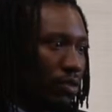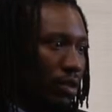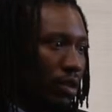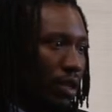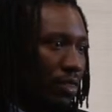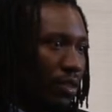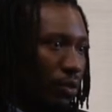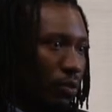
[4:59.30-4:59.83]

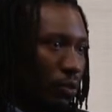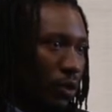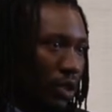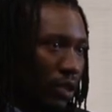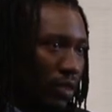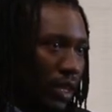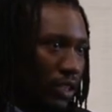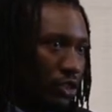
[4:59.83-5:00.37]
there's
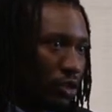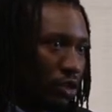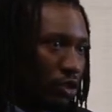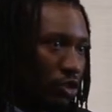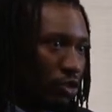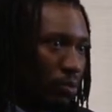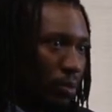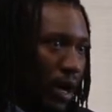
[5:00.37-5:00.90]
nothing really that
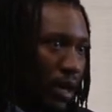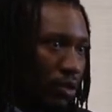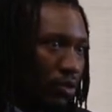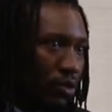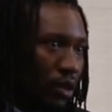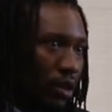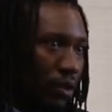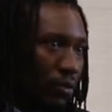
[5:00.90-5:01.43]
you can do
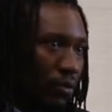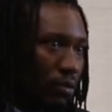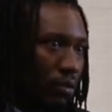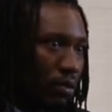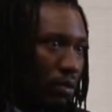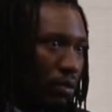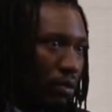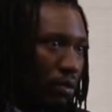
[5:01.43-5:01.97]
by yourself
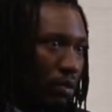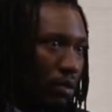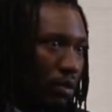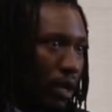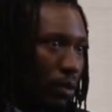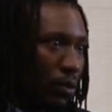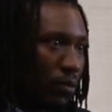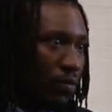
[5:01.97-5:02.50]

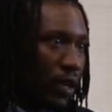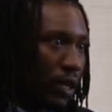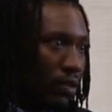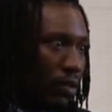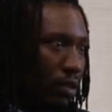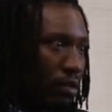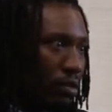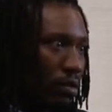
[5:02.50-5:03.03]
that will
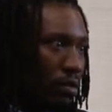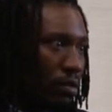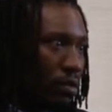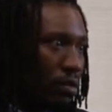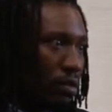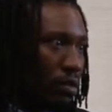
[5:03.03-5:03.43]
fix it.